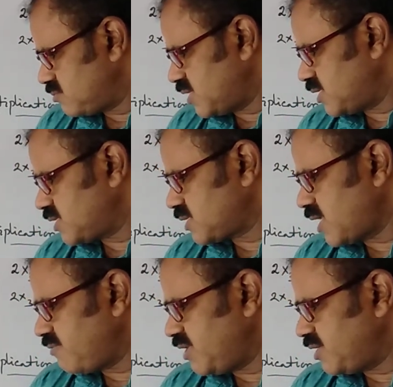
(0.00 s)
Minus
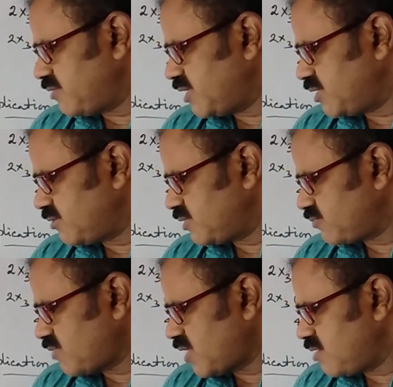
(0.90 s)
11 dividing with
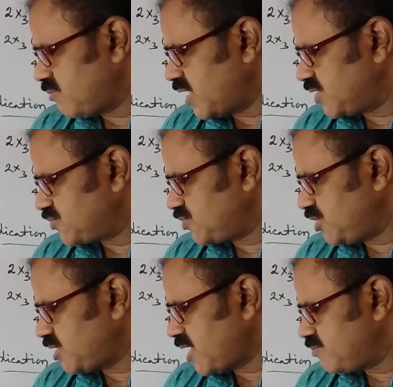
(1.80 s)
5, minus
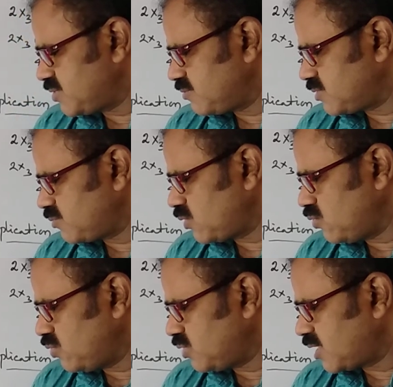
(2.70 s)
3 times it will
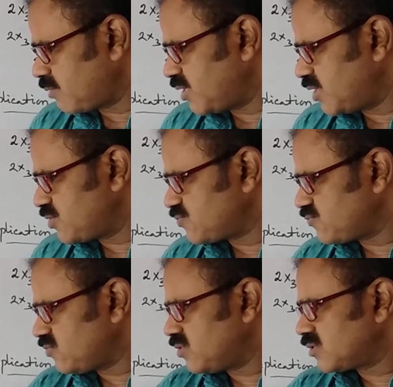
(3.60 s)
go, the remainder is
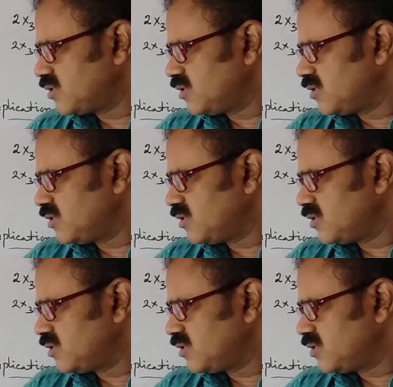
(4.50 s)
4.